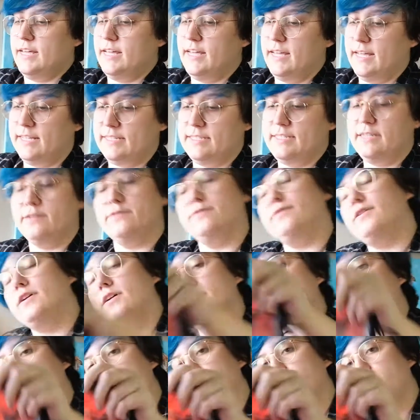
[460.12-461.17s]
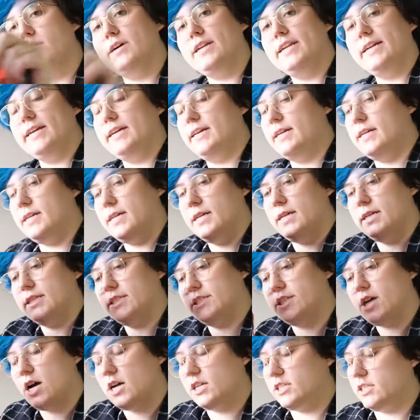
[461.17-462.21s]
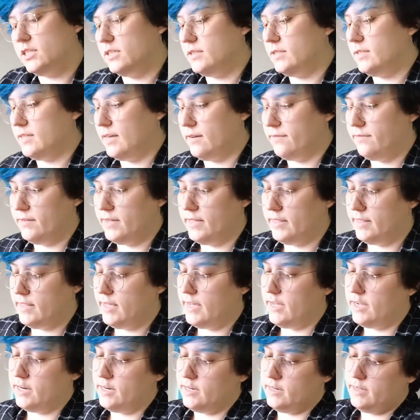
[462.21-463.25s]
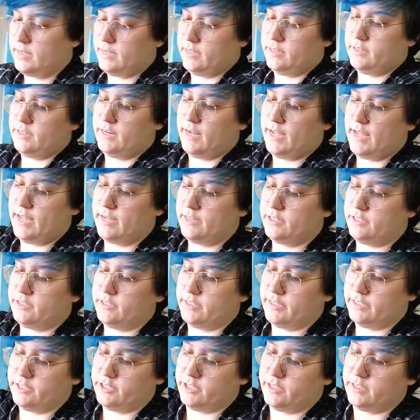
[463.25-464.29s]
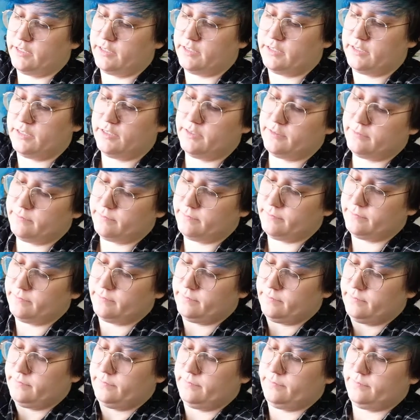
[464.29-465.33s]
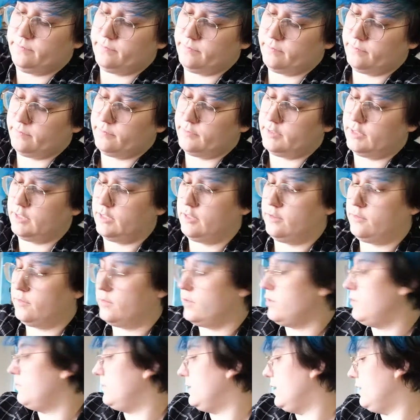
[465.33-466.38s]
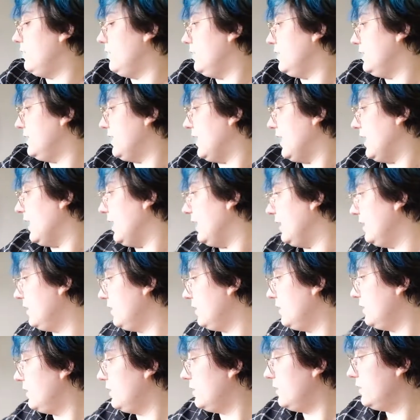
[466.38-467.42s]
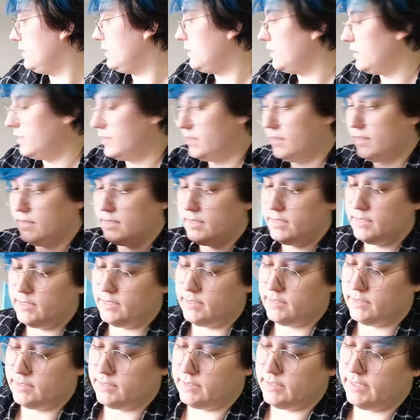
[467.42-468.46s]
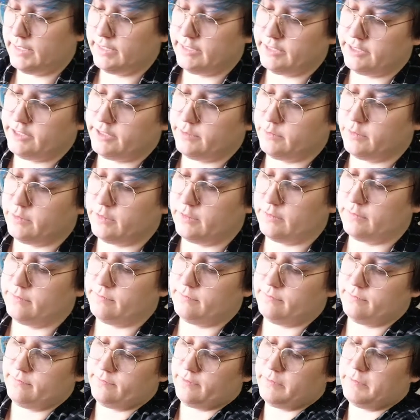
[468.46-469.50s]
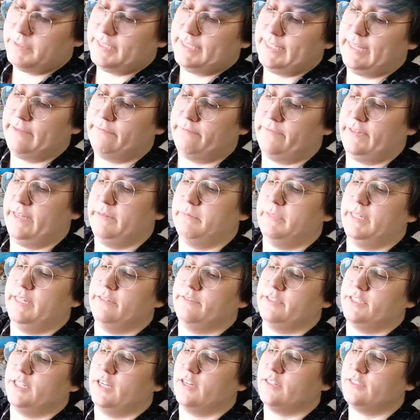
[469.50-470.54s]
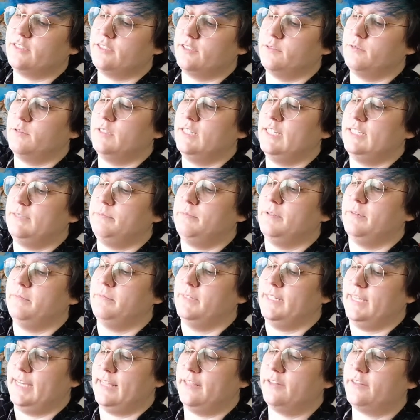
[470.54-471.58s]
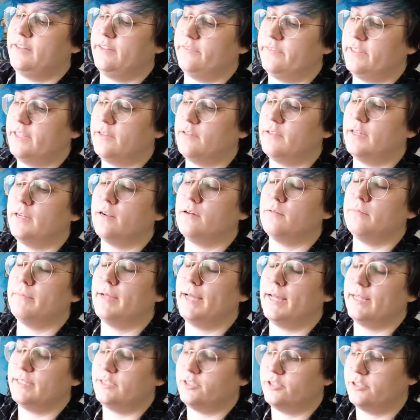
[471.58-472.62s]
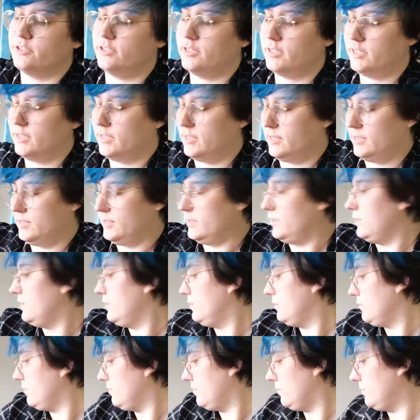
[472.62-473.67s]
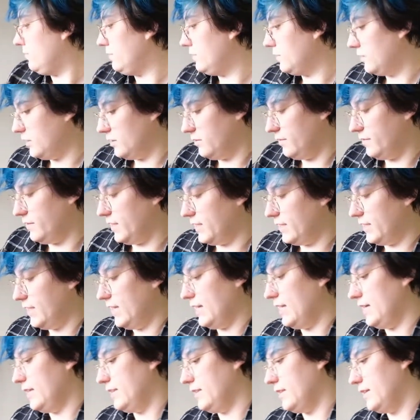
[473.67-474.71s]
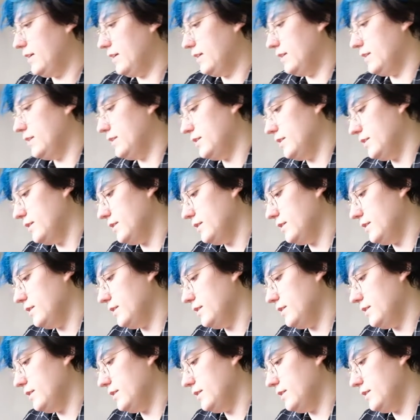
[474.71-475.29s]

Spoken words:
instead of putting socks and stuff in there, I could actually just throw them down the side. And these two are from the same family of socks, so let's put them together even though they don't match. So we've got that in there.